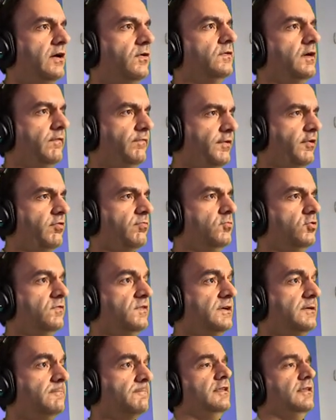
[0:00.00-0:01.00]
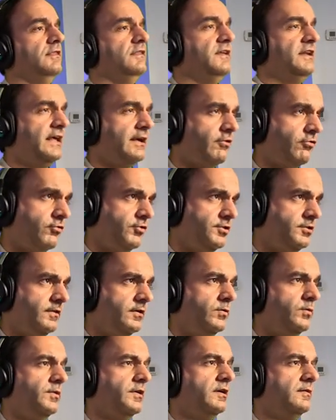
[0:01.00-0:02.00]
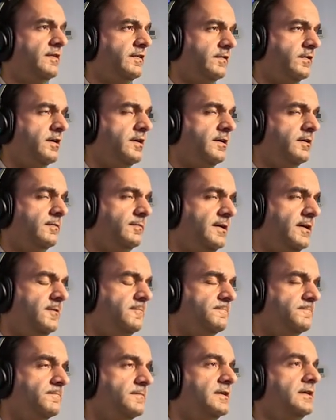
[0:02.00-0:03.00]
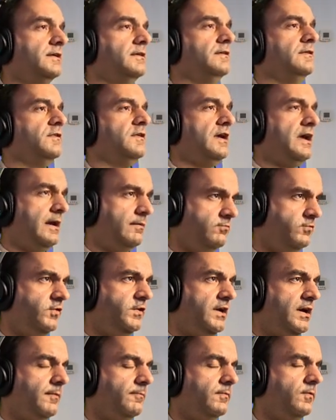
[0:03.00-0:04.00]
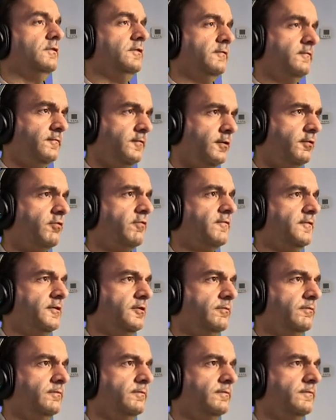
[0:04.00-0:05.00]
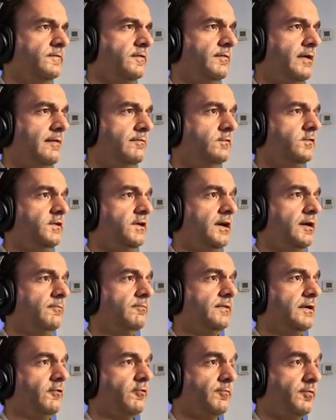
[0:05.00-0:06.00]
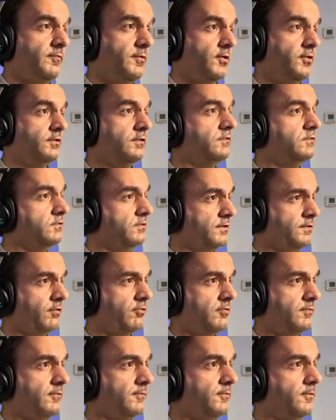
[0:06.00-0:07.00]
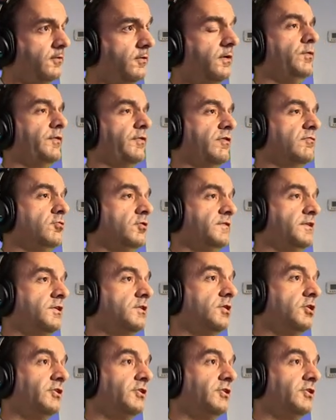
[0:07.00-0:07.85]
out of this movie? The next studio that we're going to be talking about is MGM. The first film from MGM that was promoted during the Super Bowl was the movie